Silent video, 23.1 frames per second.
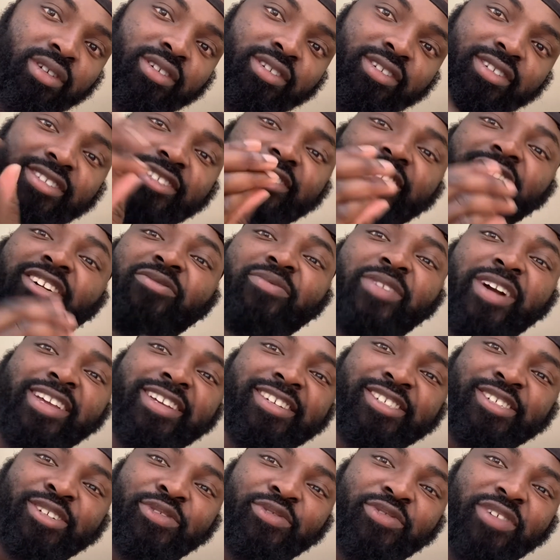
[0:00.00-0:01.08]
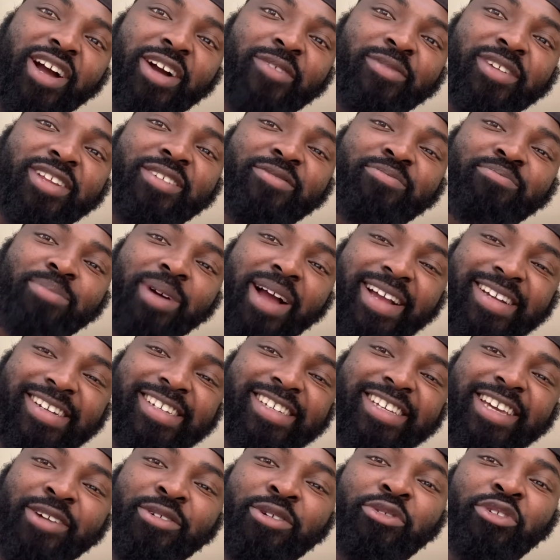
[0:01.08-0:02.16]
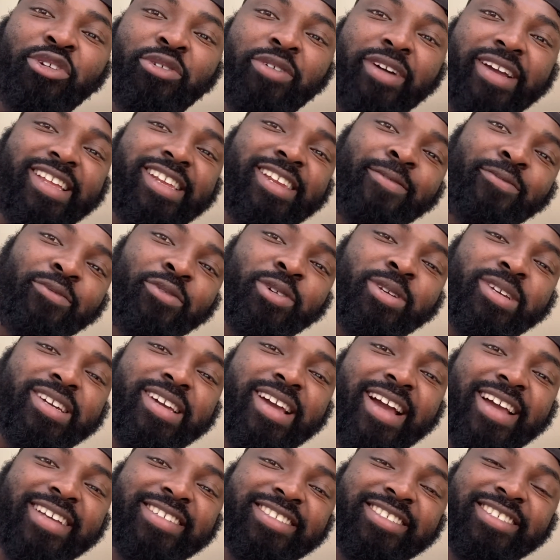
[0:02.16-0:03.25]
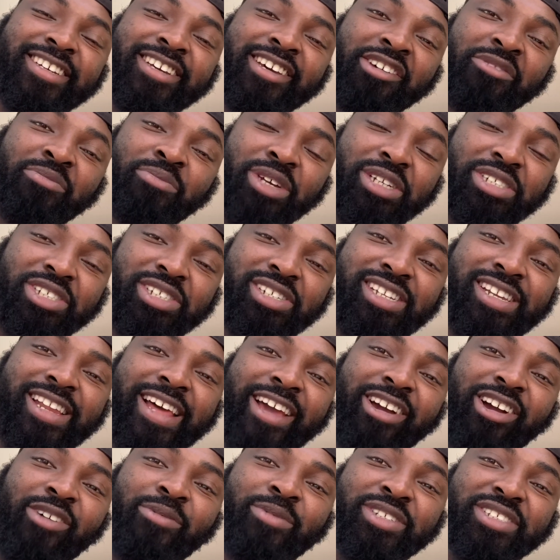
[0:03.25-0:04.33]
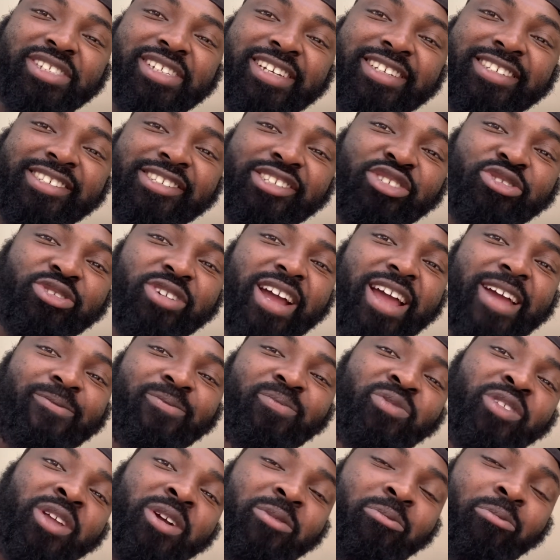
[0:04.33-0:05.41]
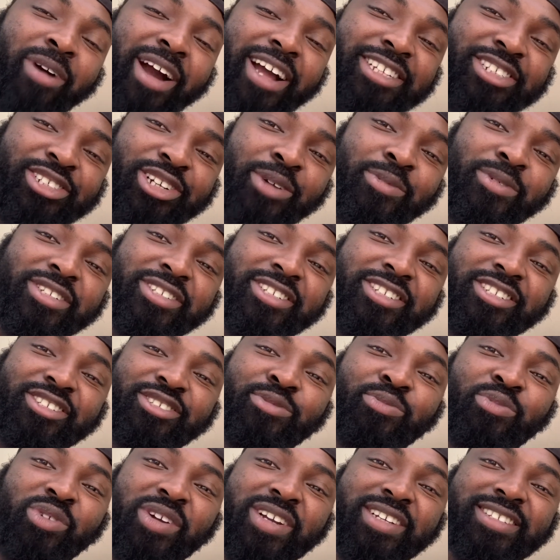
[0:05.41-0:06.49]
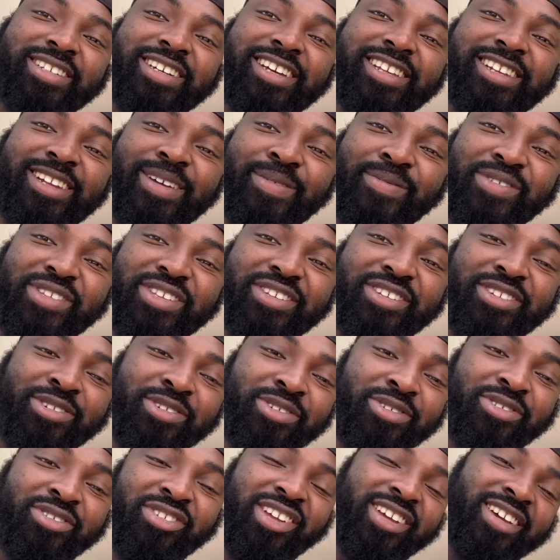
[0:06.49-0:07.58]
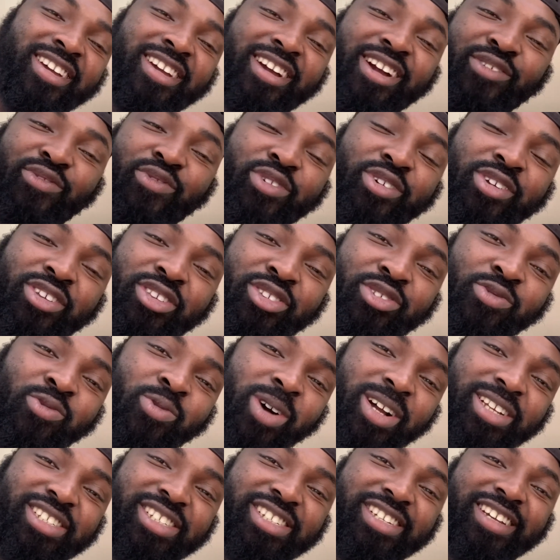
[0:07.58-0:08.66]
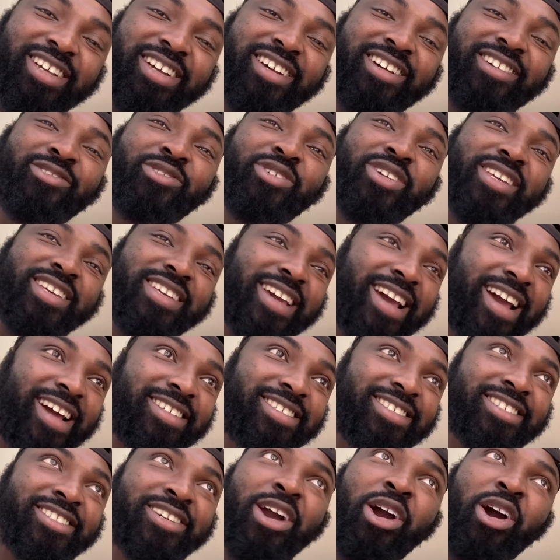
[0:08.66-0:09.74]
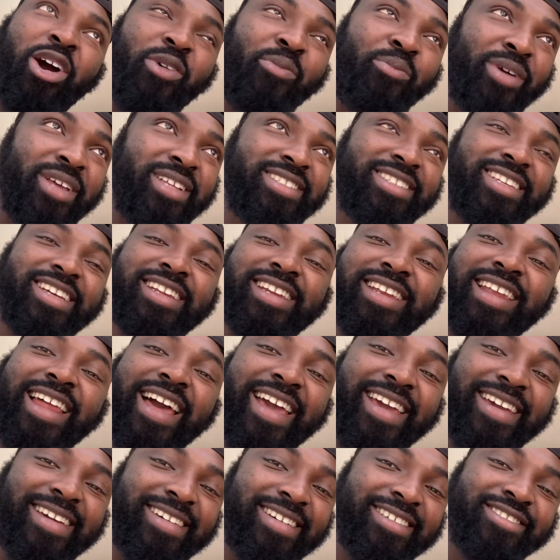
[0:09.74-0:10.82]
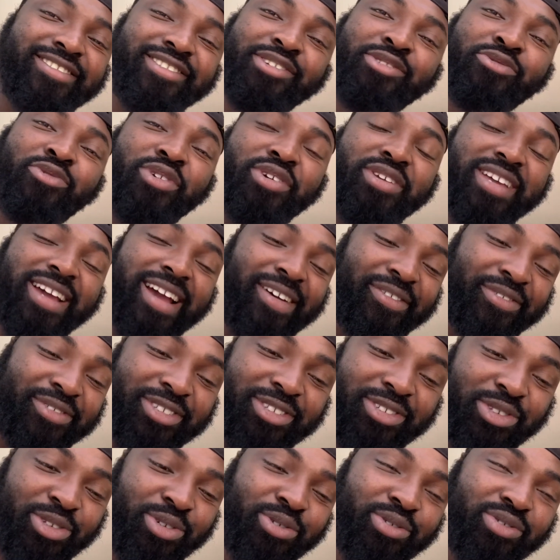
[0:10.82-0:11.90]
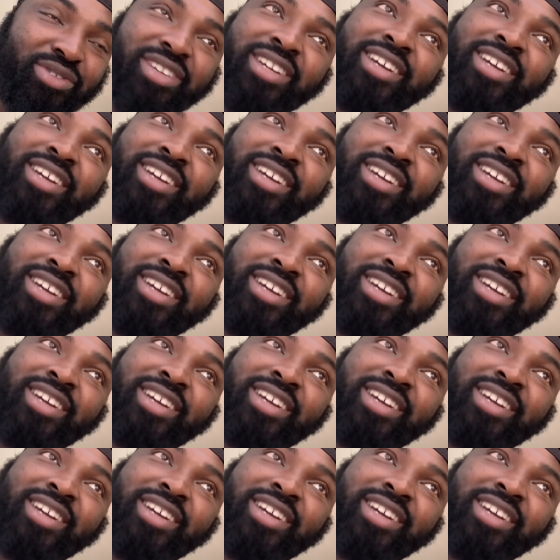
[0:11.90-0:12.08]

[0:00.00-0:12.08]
yo my youtube family back again with another clip for you guys make sure you like comment share and subscribe my job is just to bring the clips to you and for you to watch it and react and comment and like and do what you have to do